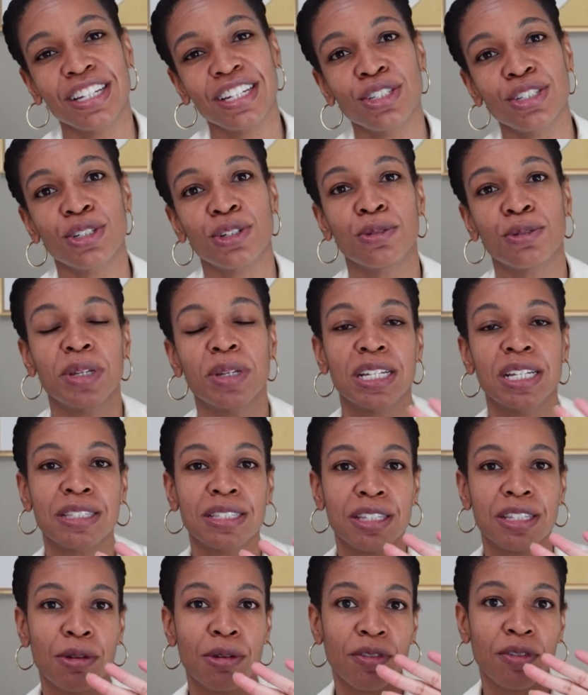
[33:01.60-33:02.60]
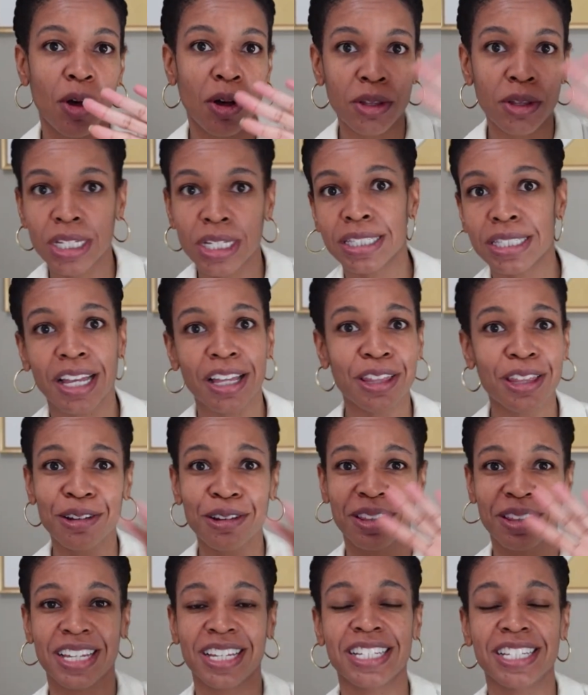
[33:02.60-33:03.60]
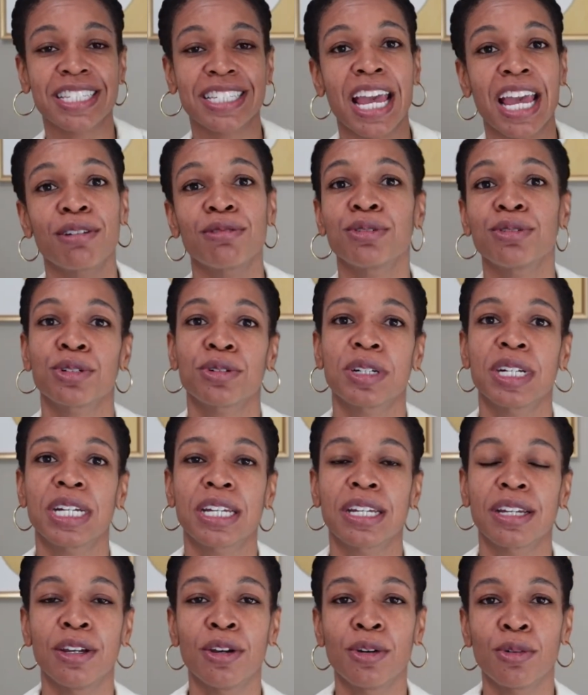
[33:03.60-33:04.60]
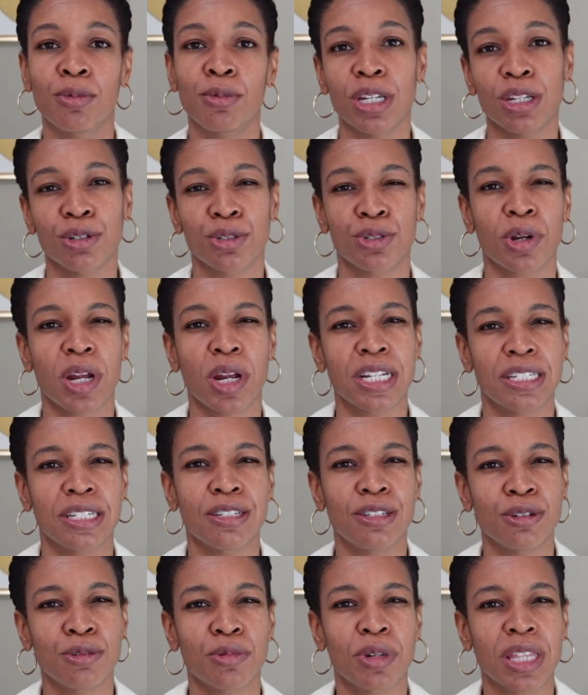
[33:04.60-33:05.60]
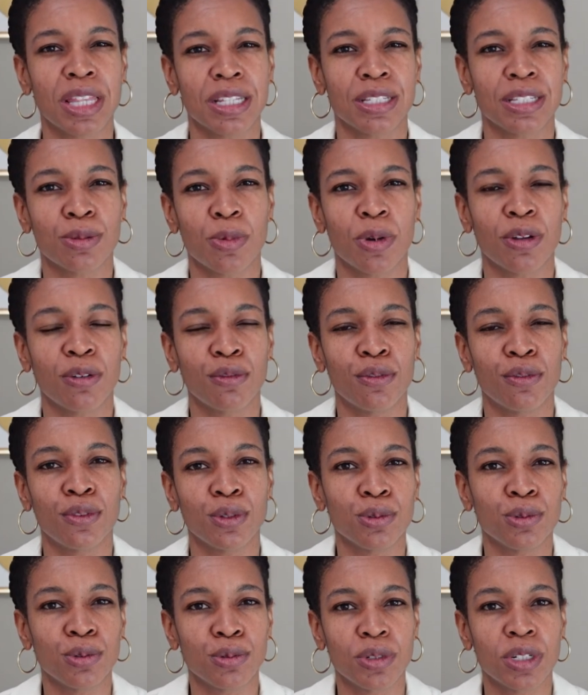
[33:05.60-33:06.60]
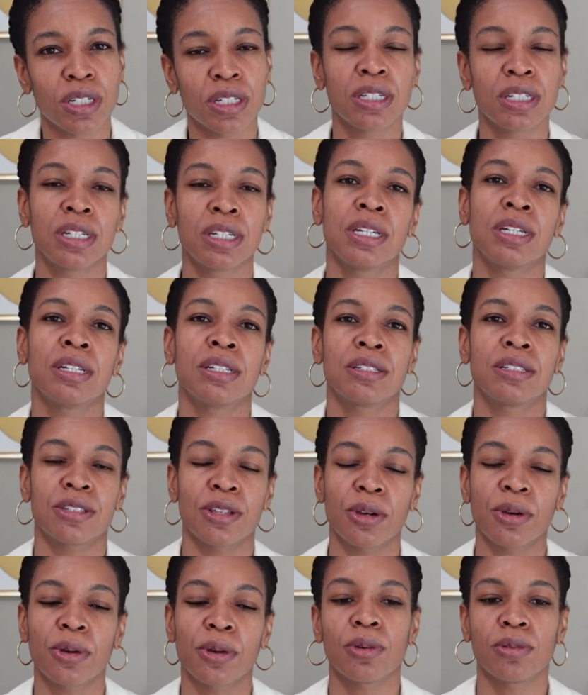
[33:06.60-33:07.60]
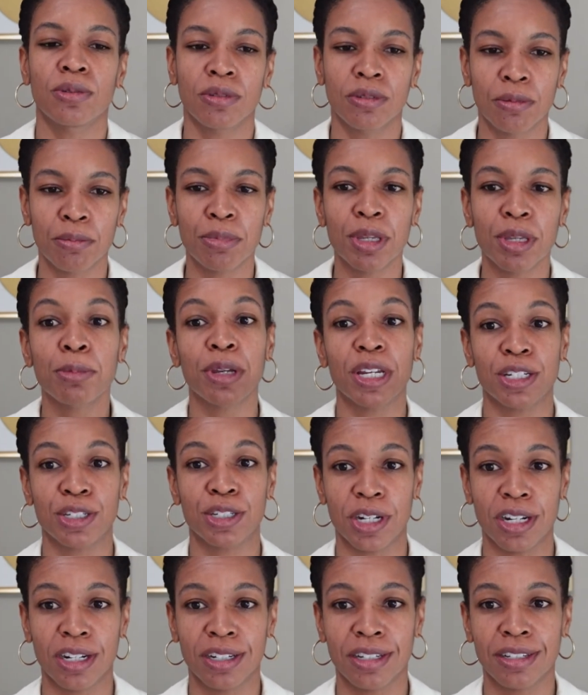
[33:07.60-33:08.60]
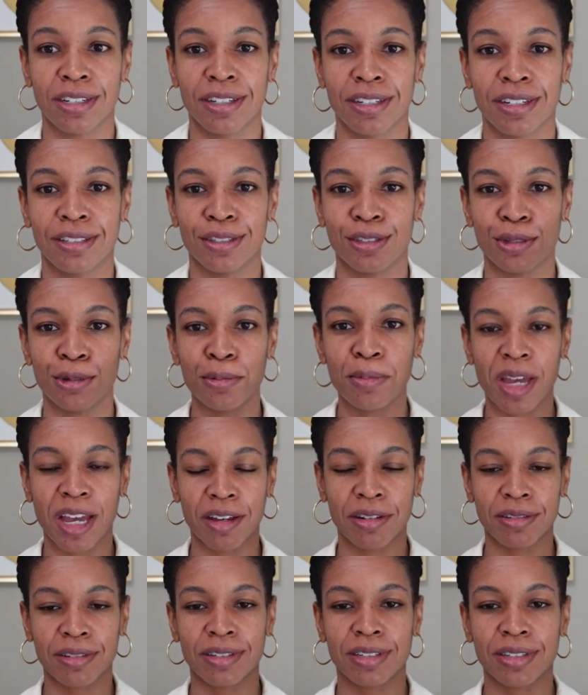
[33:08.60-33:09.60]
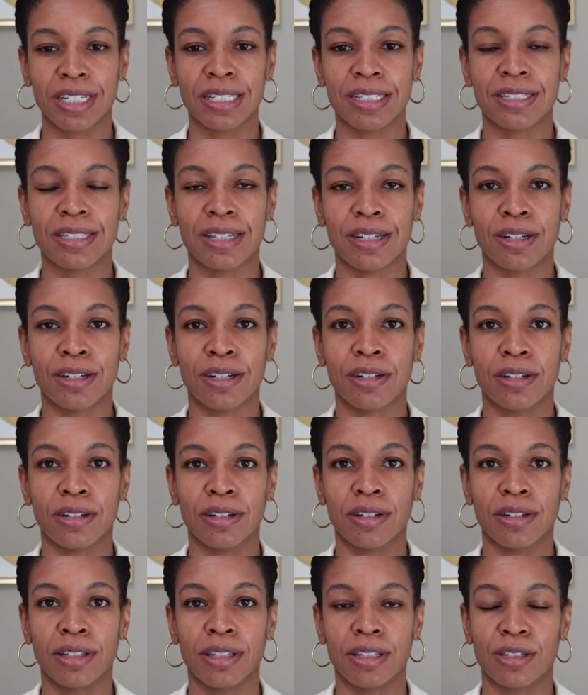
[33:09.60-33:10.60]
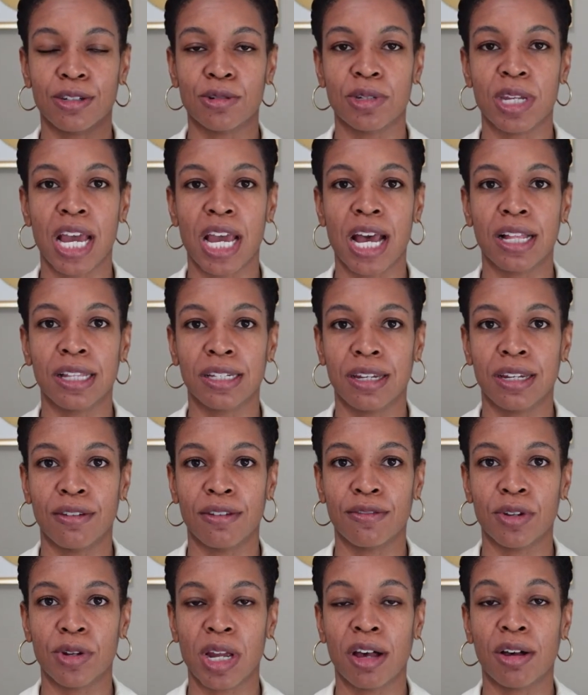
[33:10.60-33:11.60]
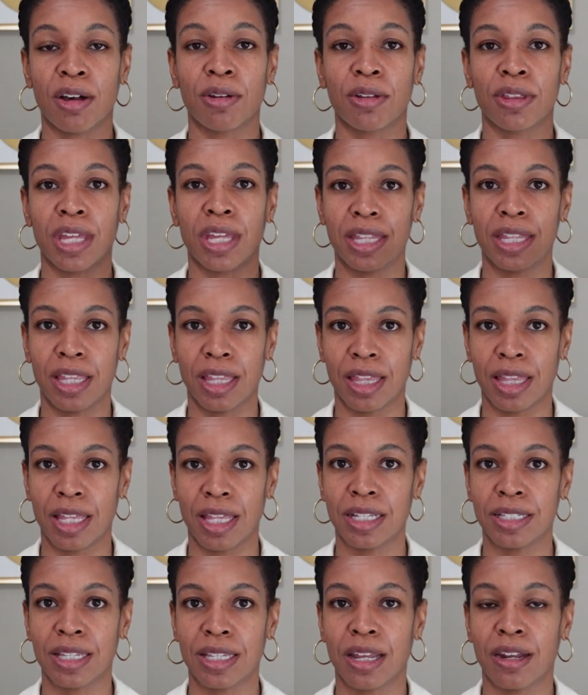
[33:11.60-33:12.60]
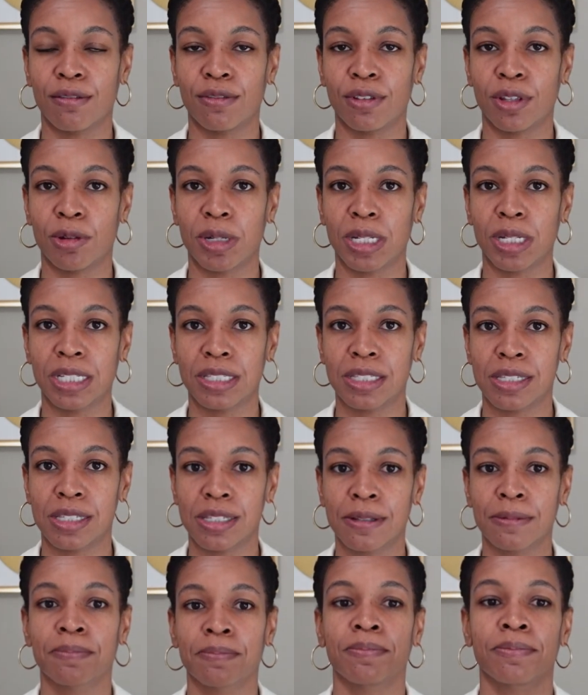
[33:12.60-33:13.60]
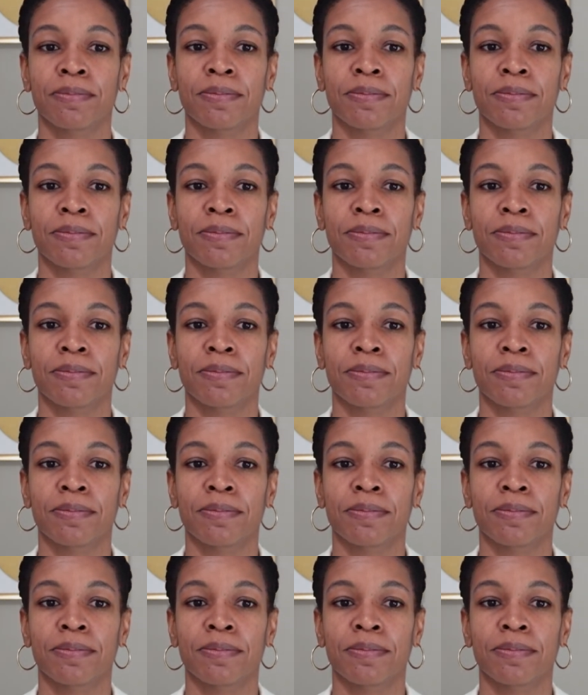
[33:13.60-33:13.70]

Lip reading: the issue because you have all these other things countering what you're trying to do with this one food. So big picture, zoom out, consider the totality of your health and the things that influence